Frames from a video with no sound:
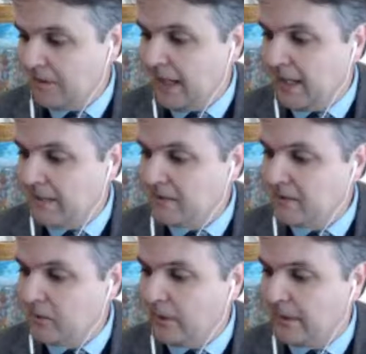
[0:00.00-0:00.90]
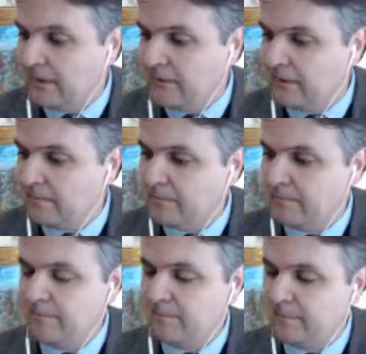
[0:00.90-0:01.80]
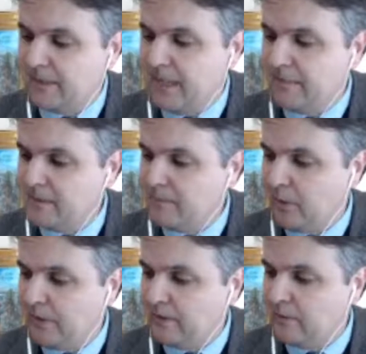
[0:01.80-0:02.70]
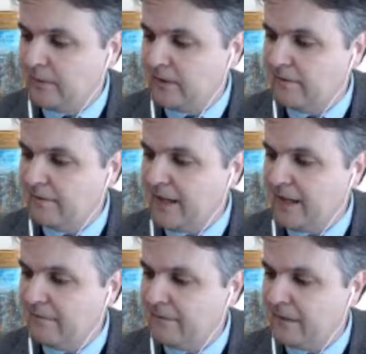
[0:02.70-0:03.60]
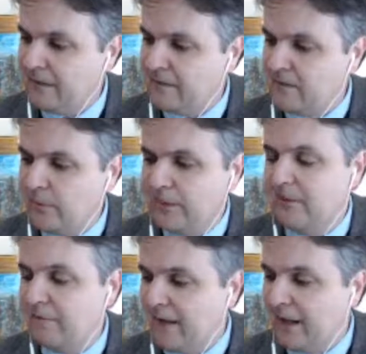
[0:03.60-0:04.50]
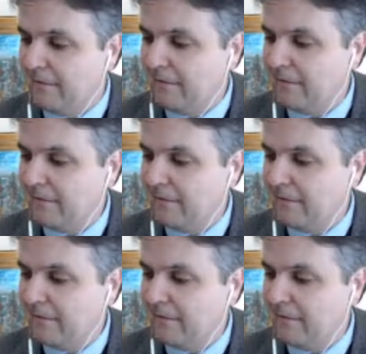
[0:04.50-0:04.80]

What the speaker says: yes, so 100 times 0.25, it's 25.